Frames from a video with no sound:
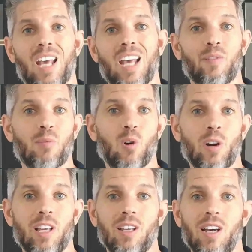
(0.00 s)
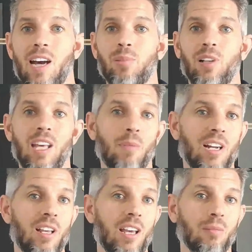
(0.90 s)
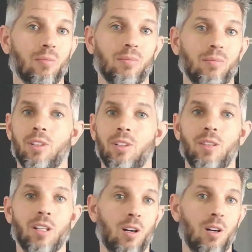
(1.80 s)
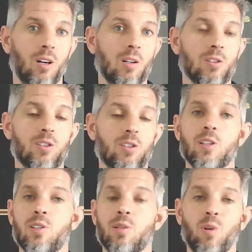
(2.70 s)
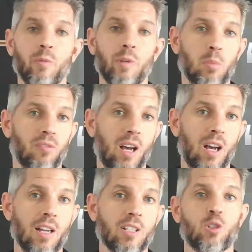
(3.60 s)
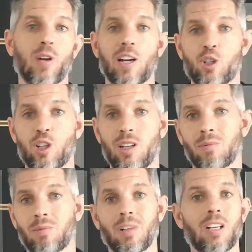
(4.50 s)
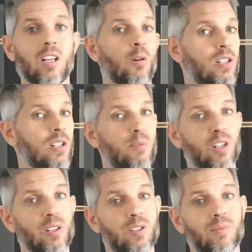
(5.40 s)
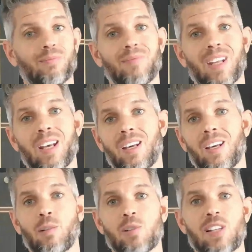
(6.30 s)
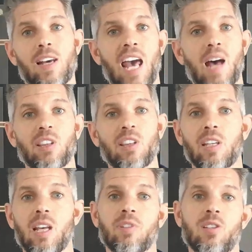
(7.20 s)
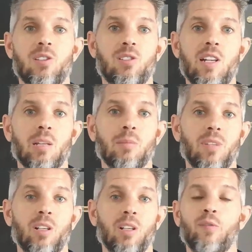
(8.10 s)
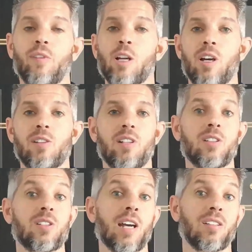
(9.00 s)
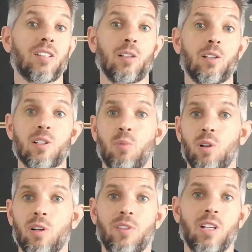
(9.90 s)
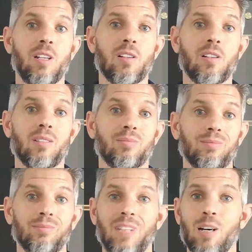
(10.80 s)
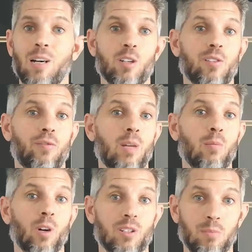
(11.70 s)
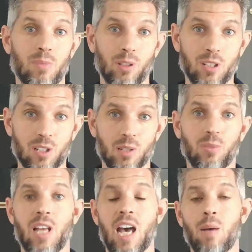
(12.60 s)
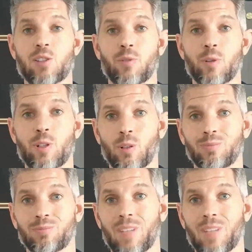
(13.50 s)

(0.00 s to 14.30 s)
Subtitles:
Every morning, I'd plan my day. The calls, the support we provide, strategy, no exceptions. And it was that habit that kept us steady. Franchisees got daily support if they needed it. Now, here's a framework to build disciplined habits for you.